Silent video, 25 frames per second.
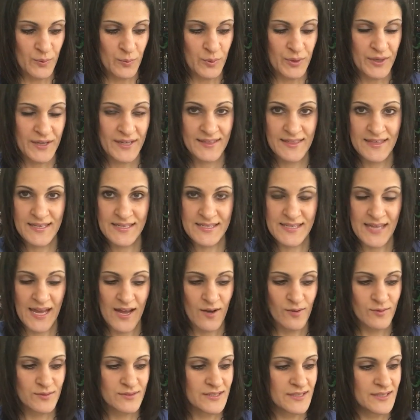We'll get this
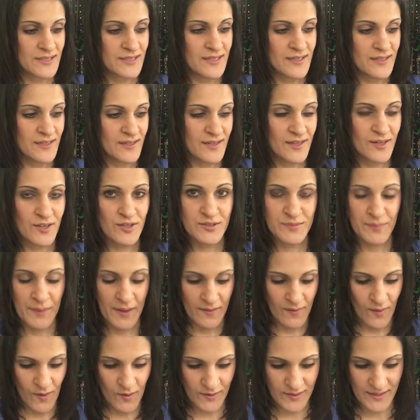out. Here's
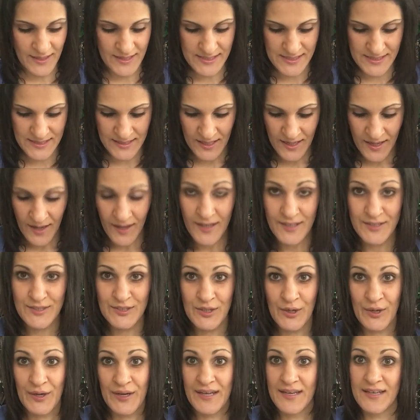my long list.
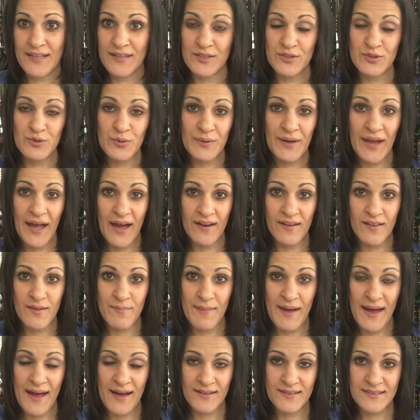Start getting the jewelry out of the
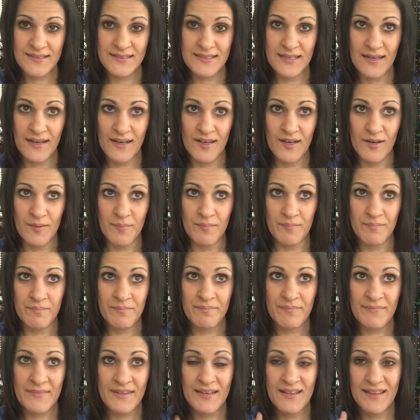box,
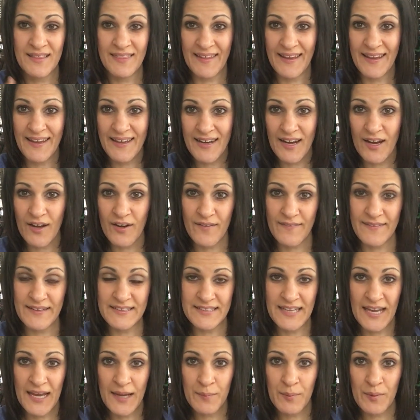laying it out on the
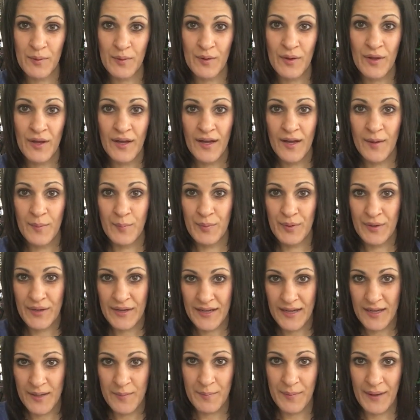table,
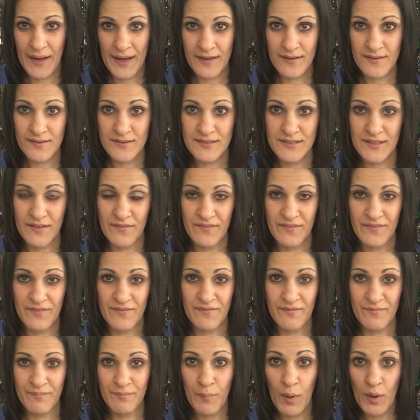putting it in piles of
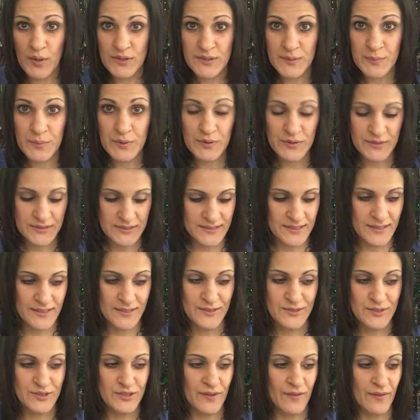multiples
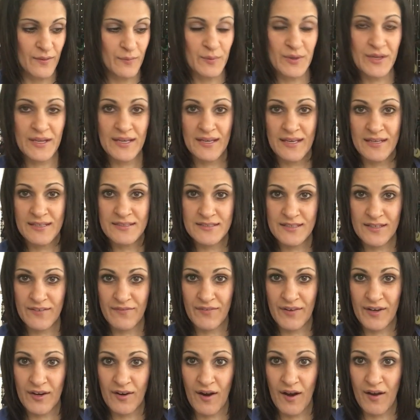so that we can easily
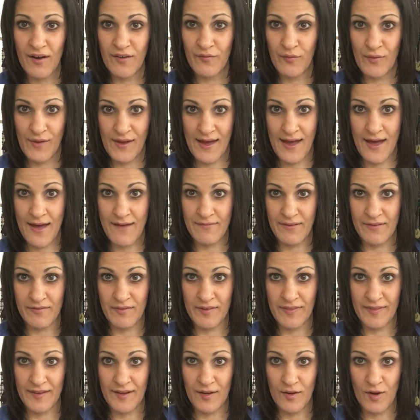figure out if we have
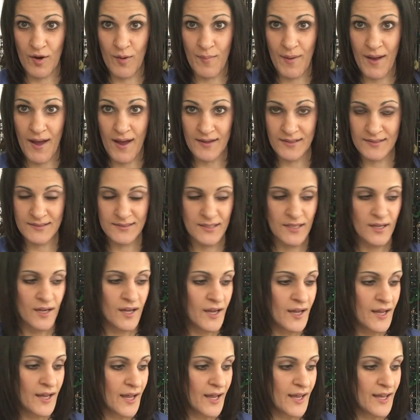everything in our box.
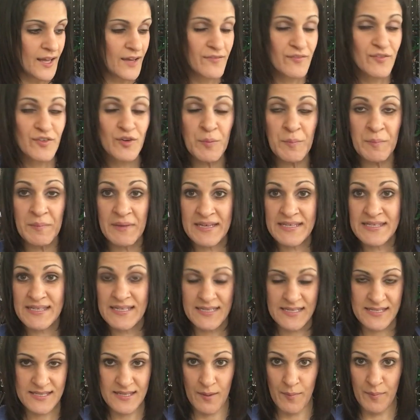If you're
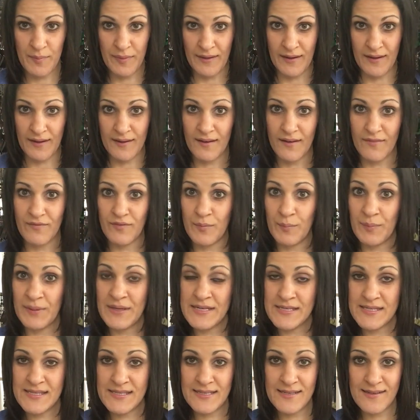missing something, if a
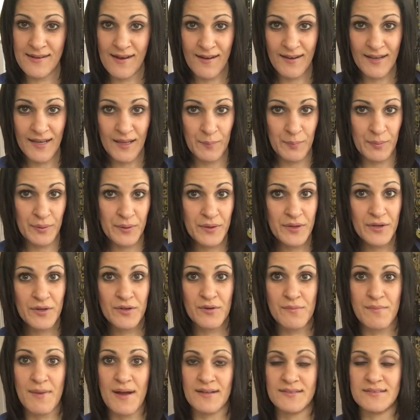piece did not get put in
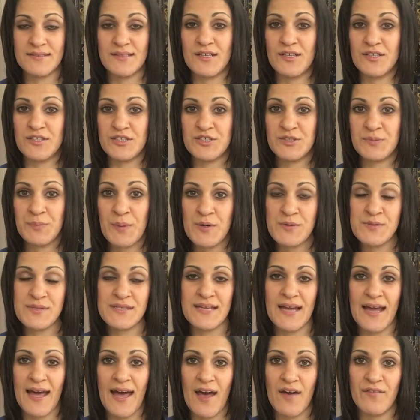your box that you're supposed
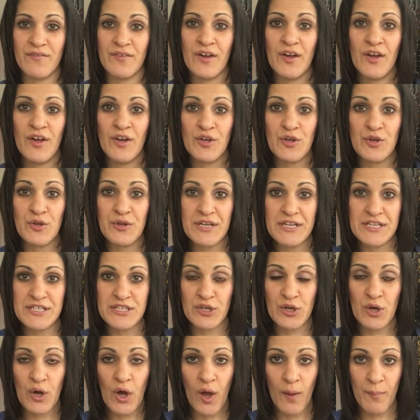to have, you need
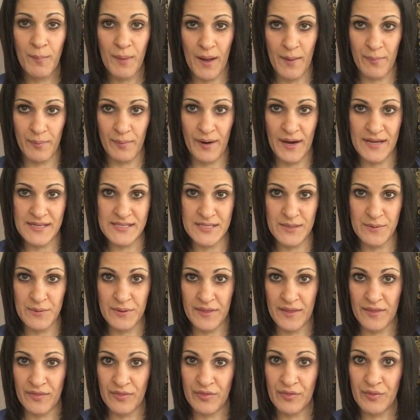to call paparazzi
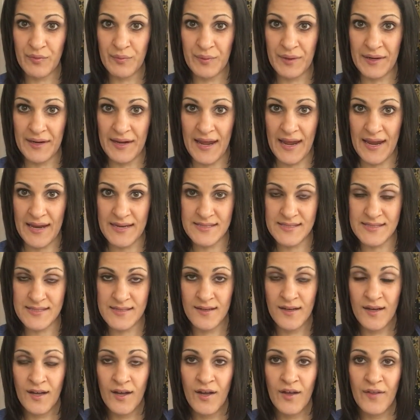within 3 days.
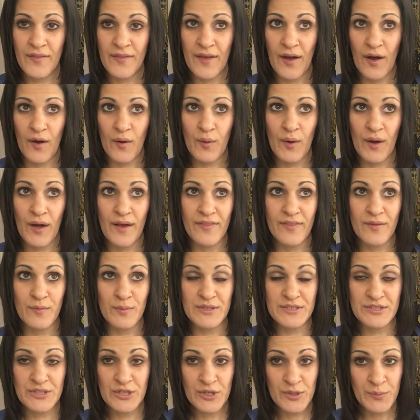Now, the
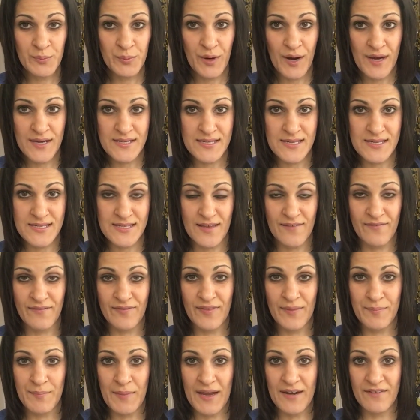return process they've
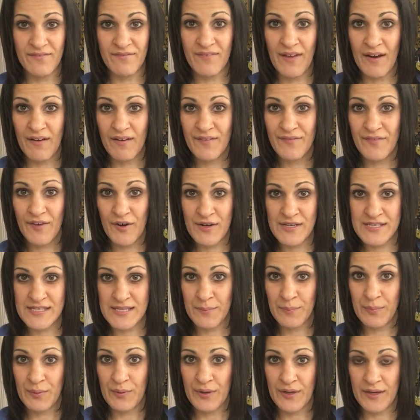made very, very
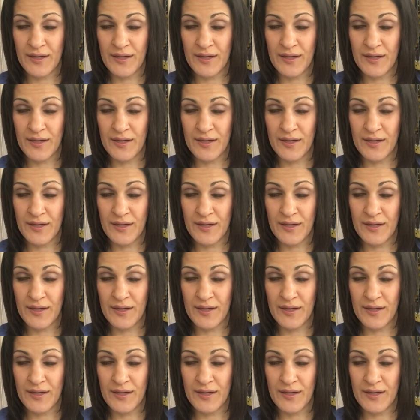simple.